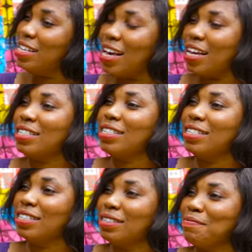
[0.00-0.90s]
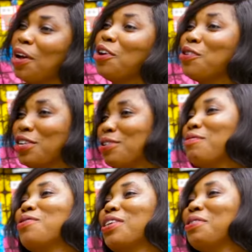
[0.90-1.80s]
Yes. By the grace
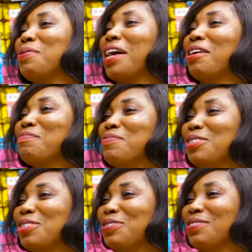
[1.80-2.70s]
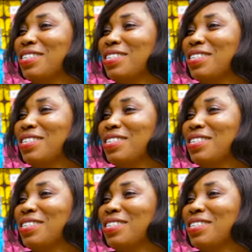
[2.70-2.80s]
of God, He will help me to.